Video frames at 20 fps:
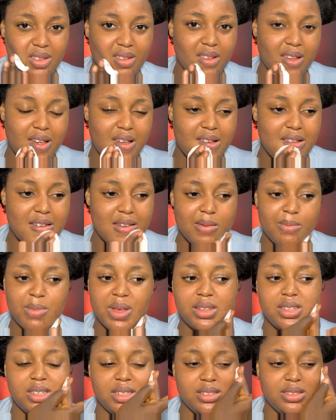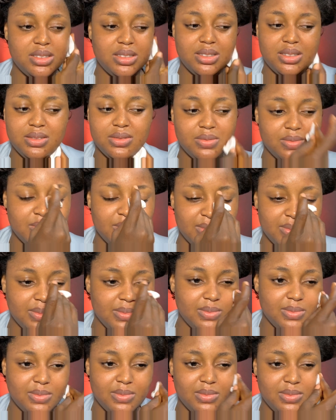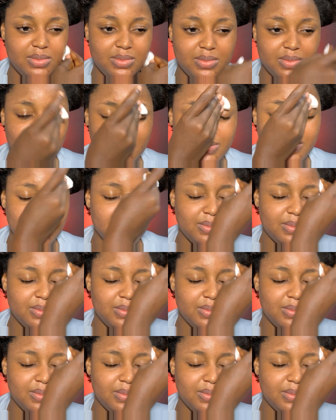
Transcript: to cleanse her face after